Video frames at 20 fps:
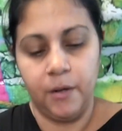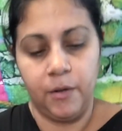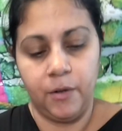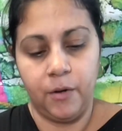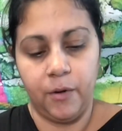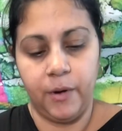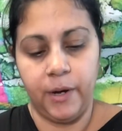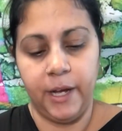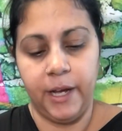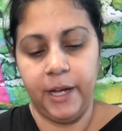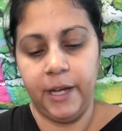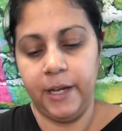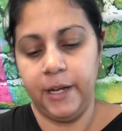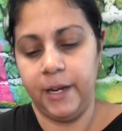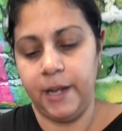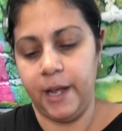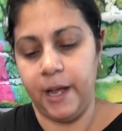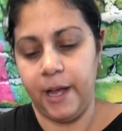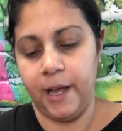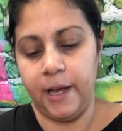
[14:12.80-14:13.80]
go
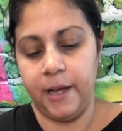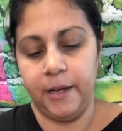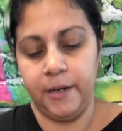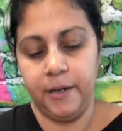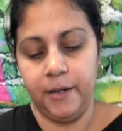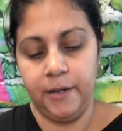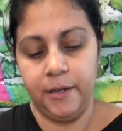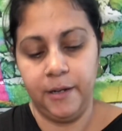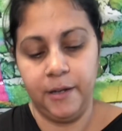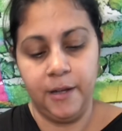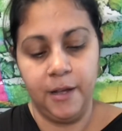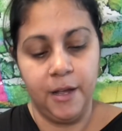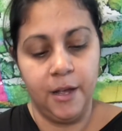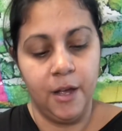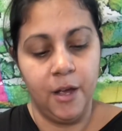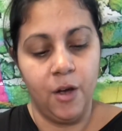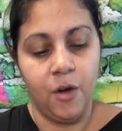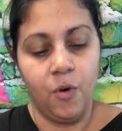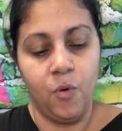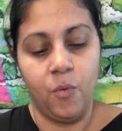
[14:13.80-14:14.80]
ahead, and
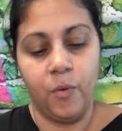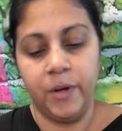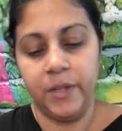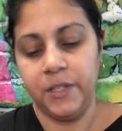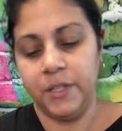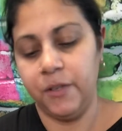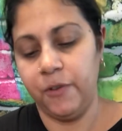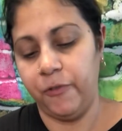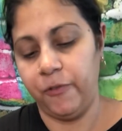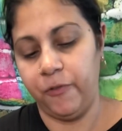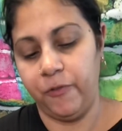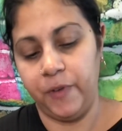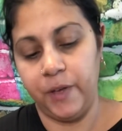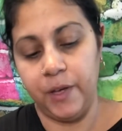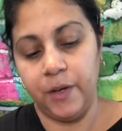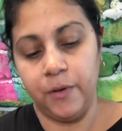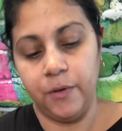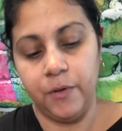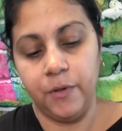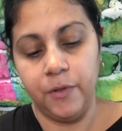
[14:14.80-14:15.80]
once you
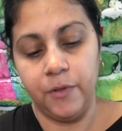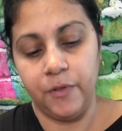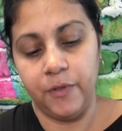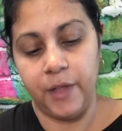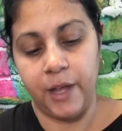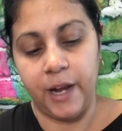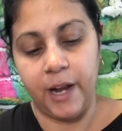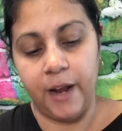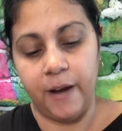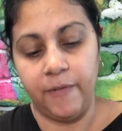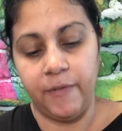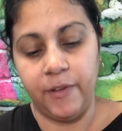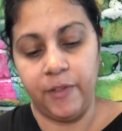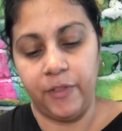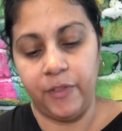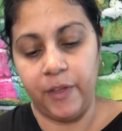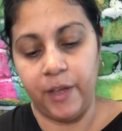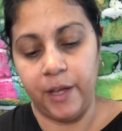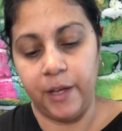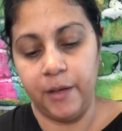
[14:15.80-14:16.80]
feel that
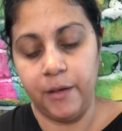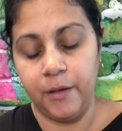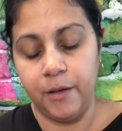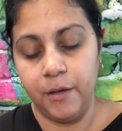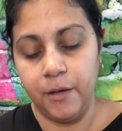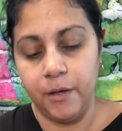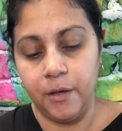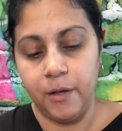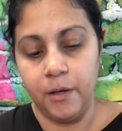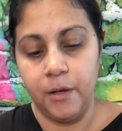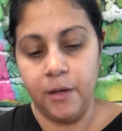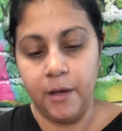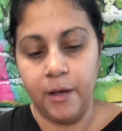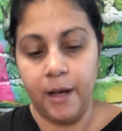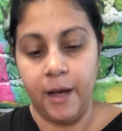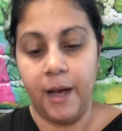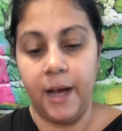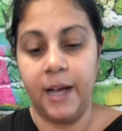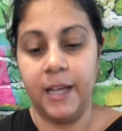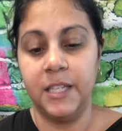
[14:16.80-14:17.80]
everything
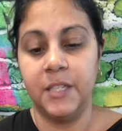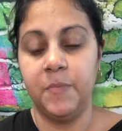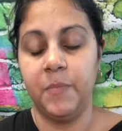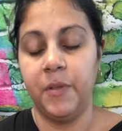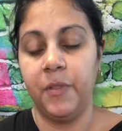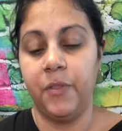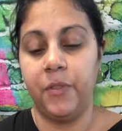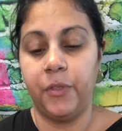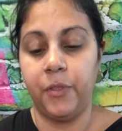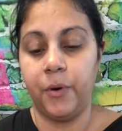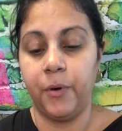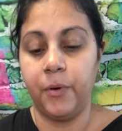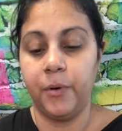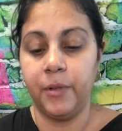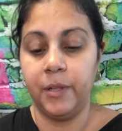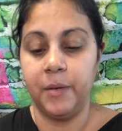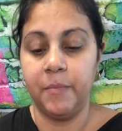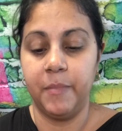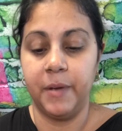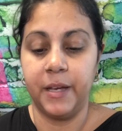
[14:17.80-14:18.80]
has been
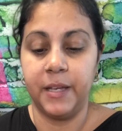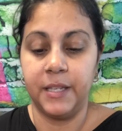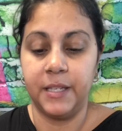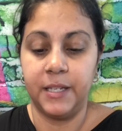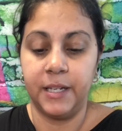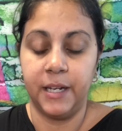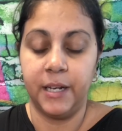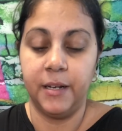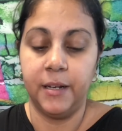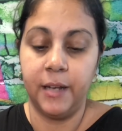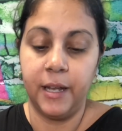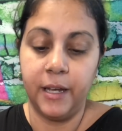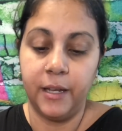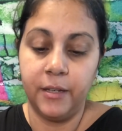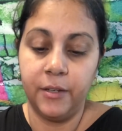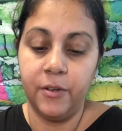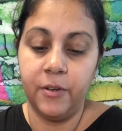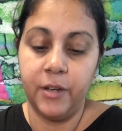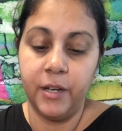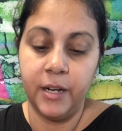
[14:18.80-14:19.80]
thoroughly mixed in, like
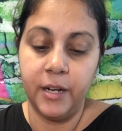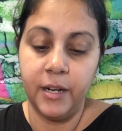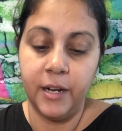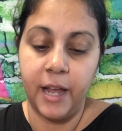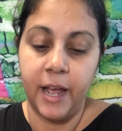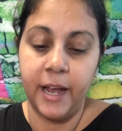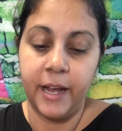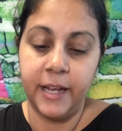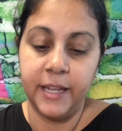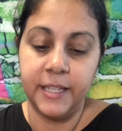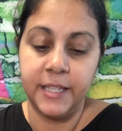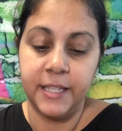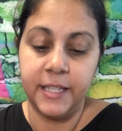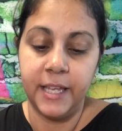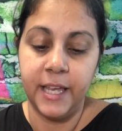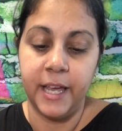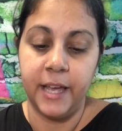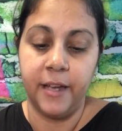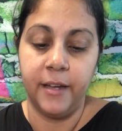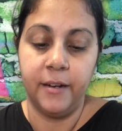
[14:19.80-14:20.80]
I could
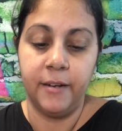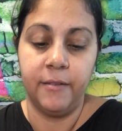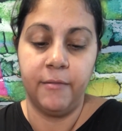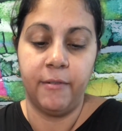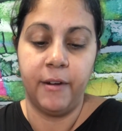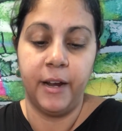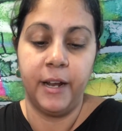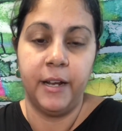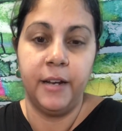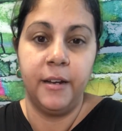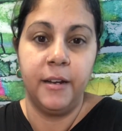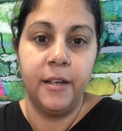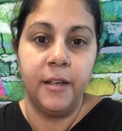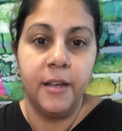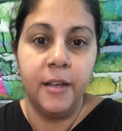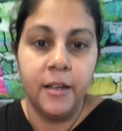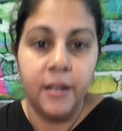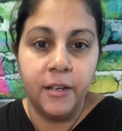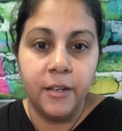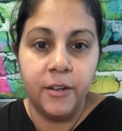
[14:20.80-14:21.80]
see it, right?
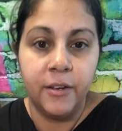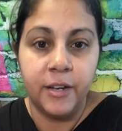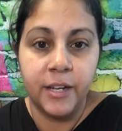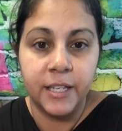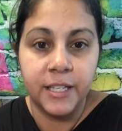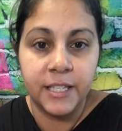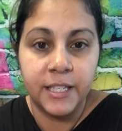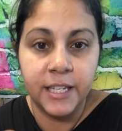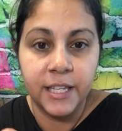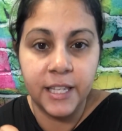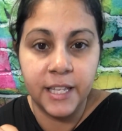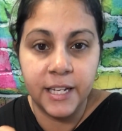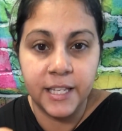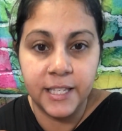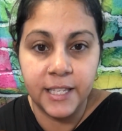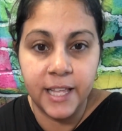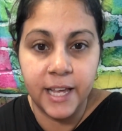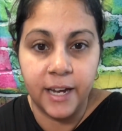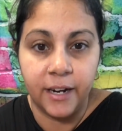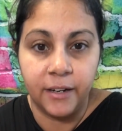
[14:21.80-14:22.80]
You could see that it's
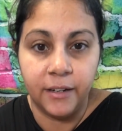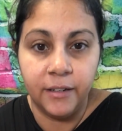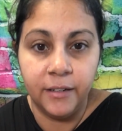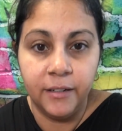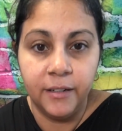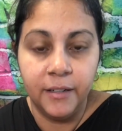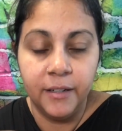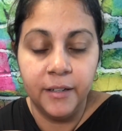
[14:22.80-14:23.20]
there,